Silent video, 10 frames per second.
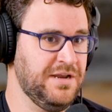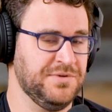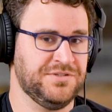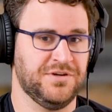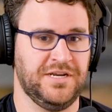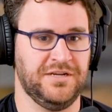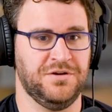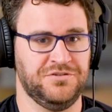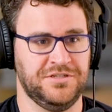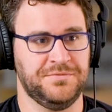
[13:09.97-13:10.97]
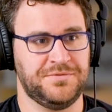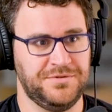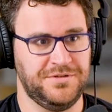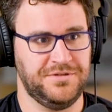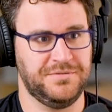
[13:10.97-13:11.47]
And we start kind of coaching them
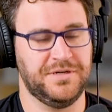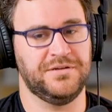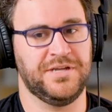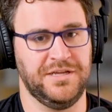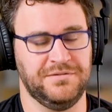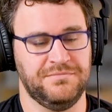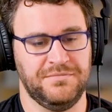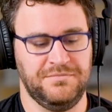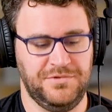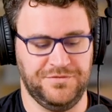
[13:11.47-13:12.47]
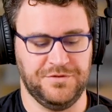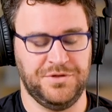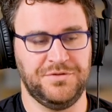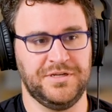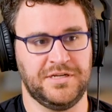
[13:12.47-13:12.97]
through. Well, okay, you, you know, if you're
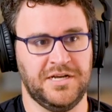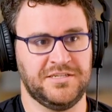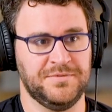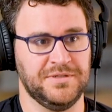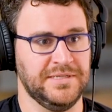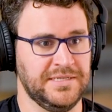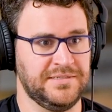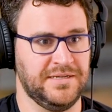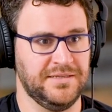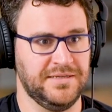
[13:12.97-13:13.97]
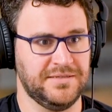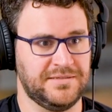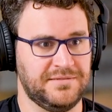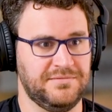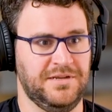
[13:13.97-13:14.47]
building a customer list on
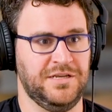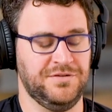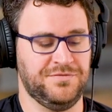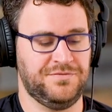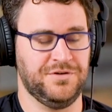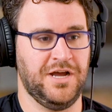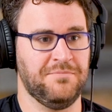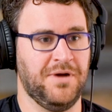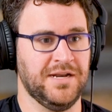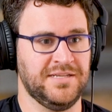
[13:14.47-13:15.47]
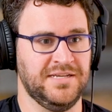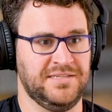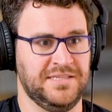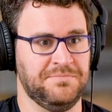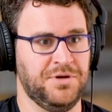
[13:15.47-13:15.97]
this, and you're not
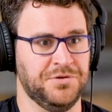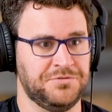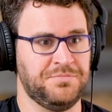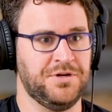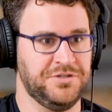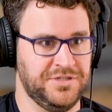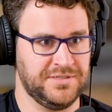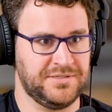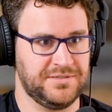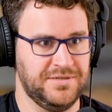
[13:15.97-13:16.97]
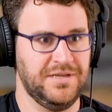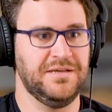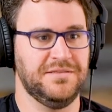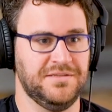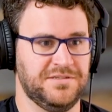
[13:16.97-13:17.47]
monetizing them post purchase,
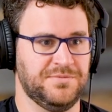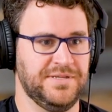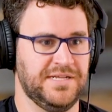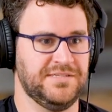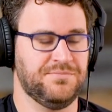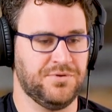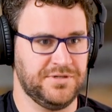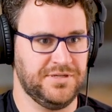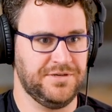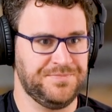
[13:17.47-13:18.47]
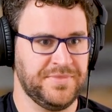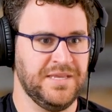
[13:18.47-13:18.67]
this is why that's important.